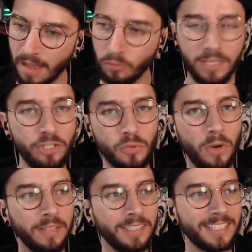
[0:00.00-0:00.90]
I really just
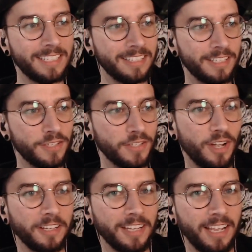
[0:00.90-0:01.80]
want to listen to this
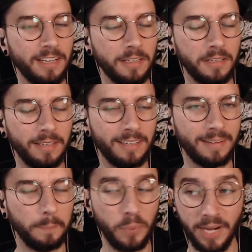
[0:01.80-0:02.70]
song again,
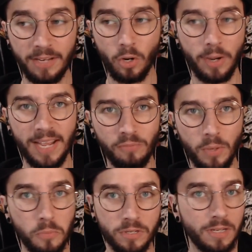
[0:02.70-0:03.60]
but I know I have
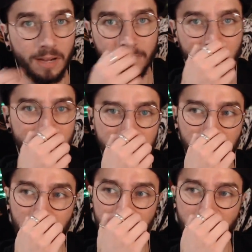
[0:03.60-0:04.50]
one more song to
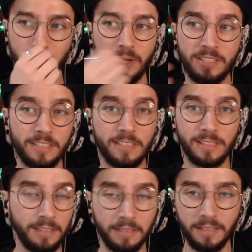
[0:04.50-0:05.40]
listen to. So once
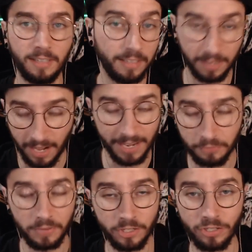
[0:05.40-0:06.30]

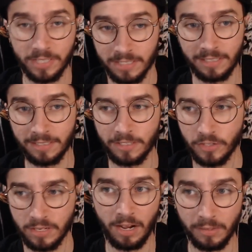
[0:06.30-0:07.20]
I finish listening to
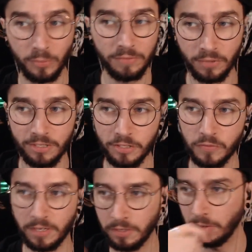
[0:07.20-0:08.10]
the song and we finish
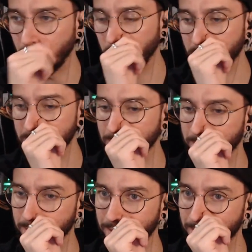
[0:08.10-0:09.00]
this video, I want to listen
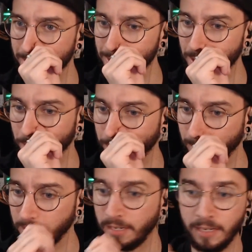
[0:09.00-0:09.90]
to this song
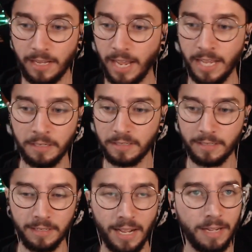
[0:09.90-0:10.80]
again. And
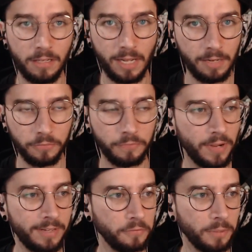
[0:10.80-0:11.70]
I'll, I'll
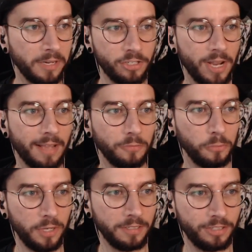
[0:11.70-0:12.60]
find out from my chat
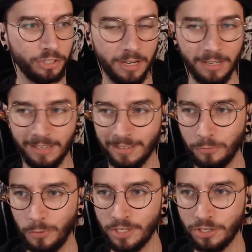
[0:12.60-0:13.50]
which, uh,
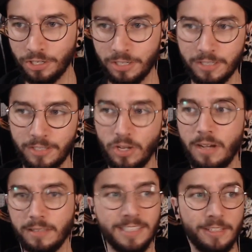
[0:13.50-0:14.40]
which
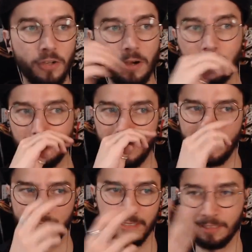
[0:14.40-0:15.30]
song this is called,
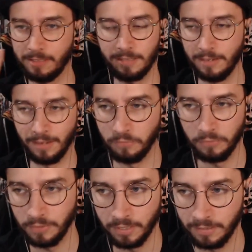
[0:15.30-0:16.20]
because I
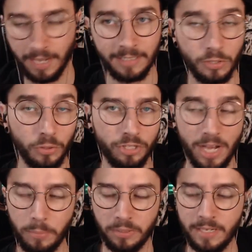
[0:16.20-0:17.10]
need to learn
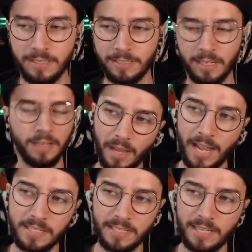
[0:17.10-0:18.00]
Japanese.
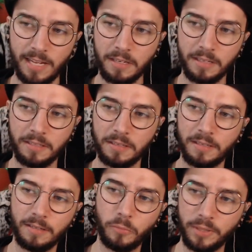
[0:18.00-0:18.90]
As I said,
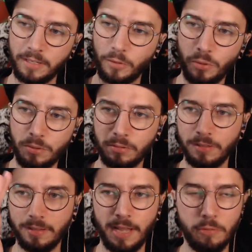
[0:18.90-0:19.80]
with the whole
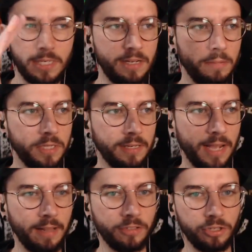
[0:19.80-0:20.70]
Humpty Dumpty
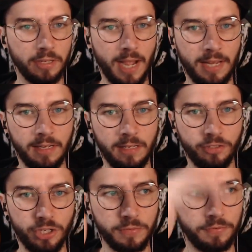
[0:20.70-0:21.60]
analogy, I didn't
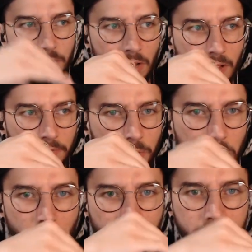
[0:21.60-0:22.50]
just fall off the
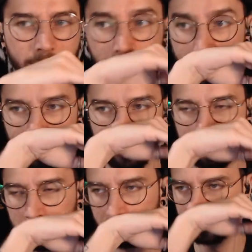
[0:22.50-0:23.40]
wall onto liking